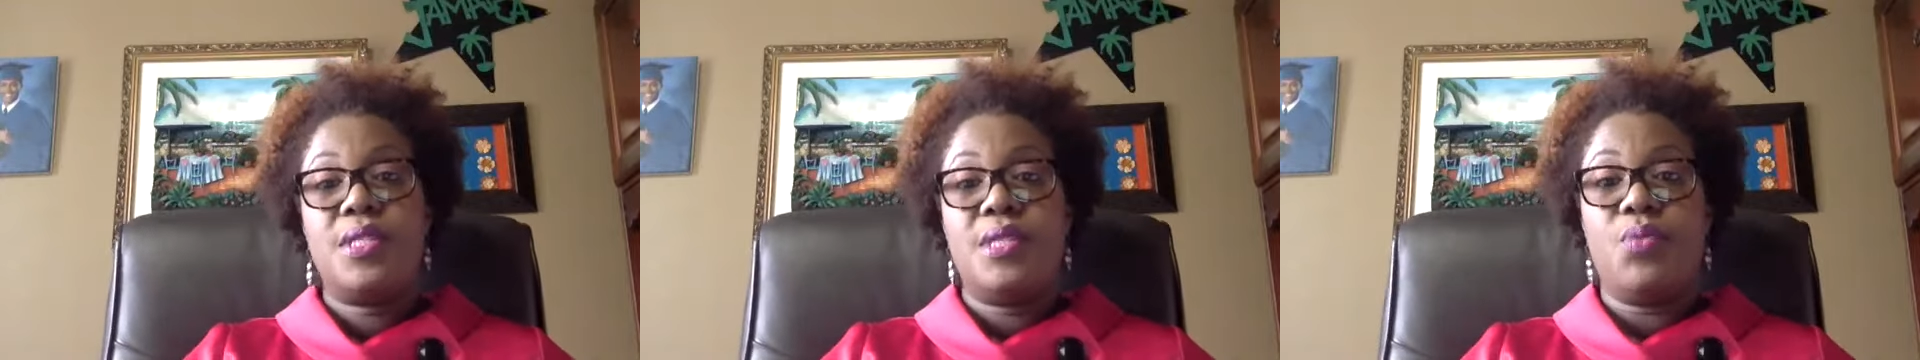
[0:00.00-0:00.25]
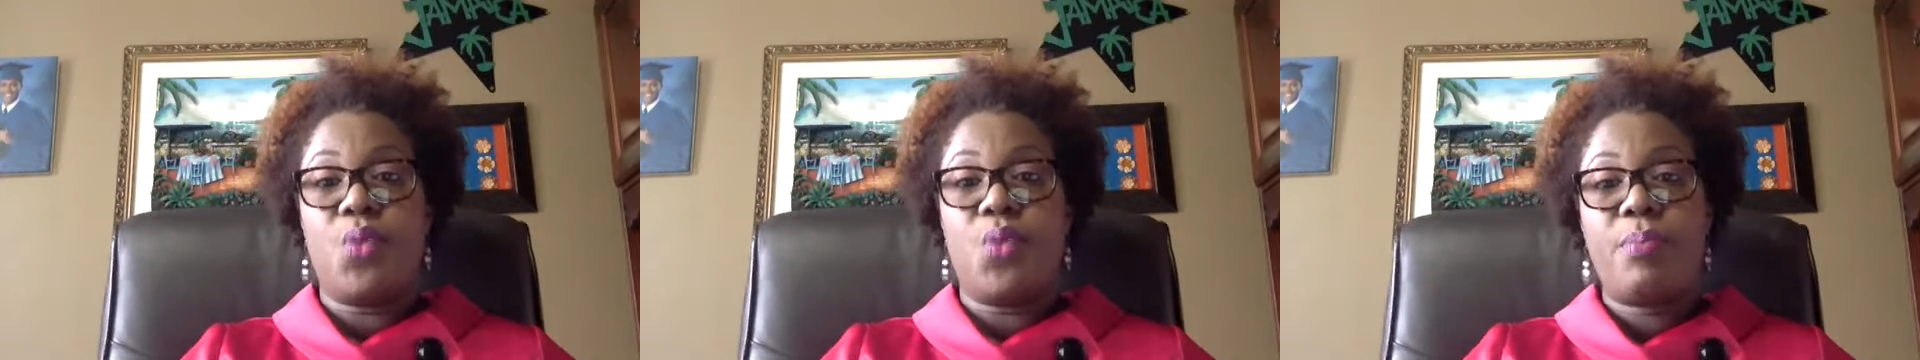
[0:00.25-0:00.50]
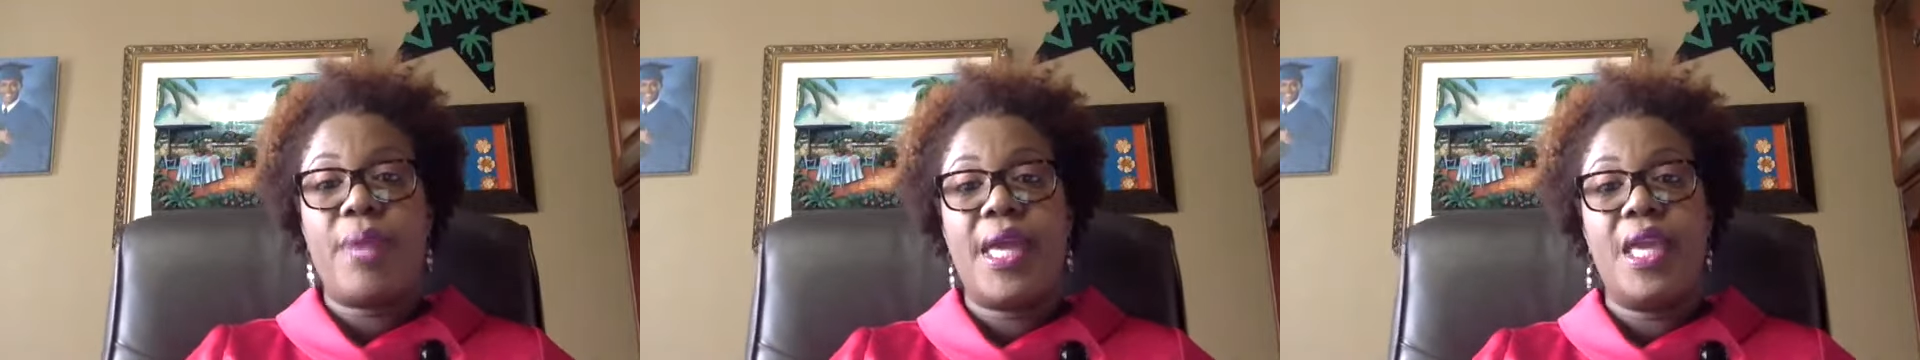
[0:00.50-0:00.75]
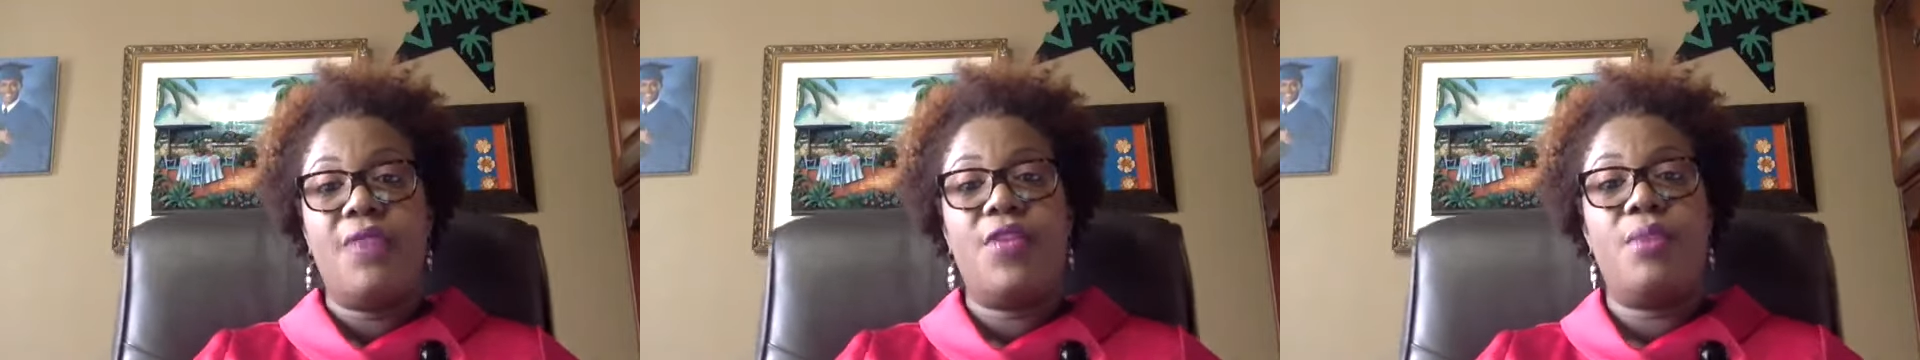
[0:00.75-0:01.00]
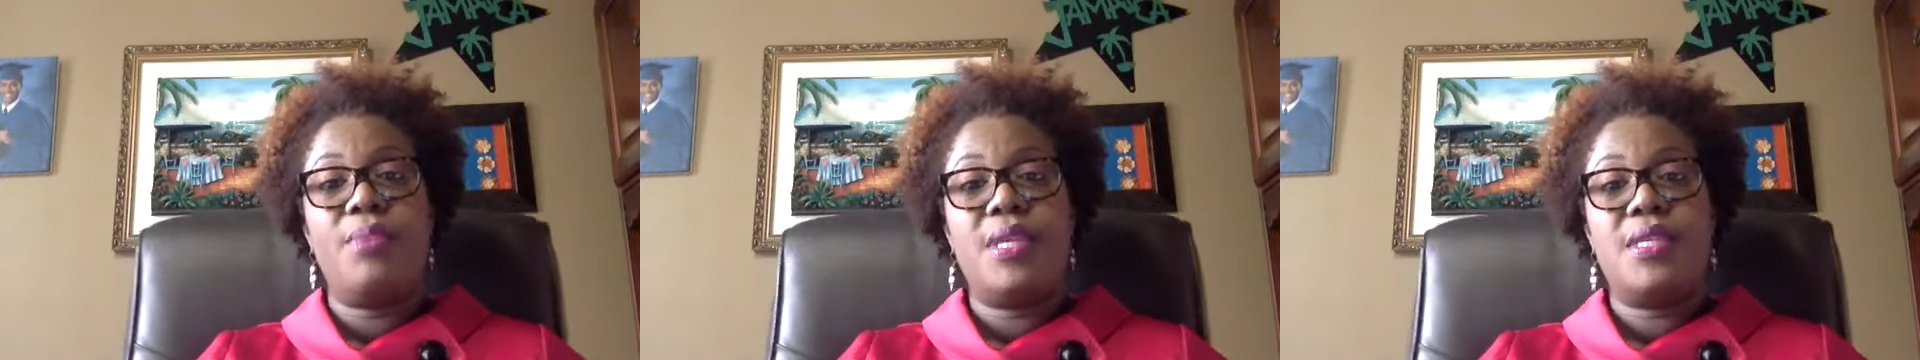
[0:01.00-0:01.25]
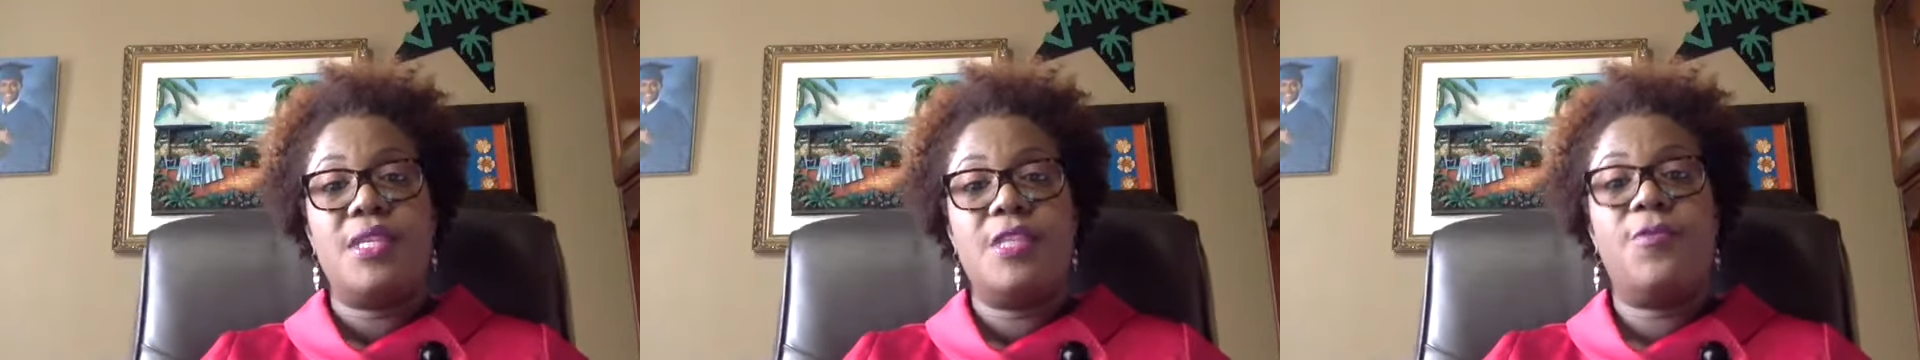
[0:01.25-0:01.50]
work my Avon
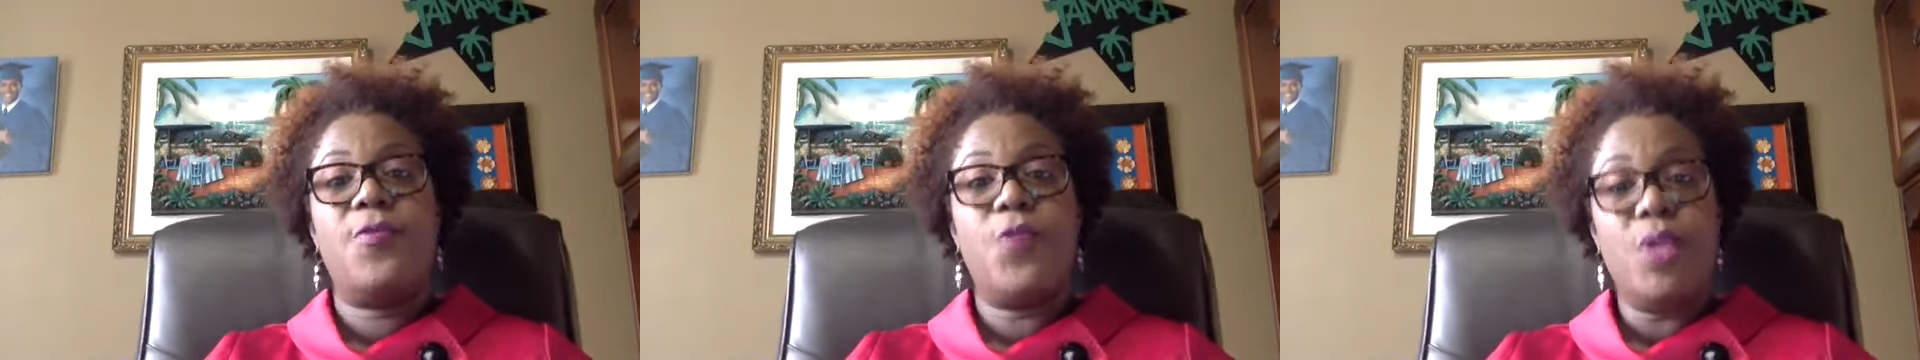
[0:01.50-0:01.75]
business full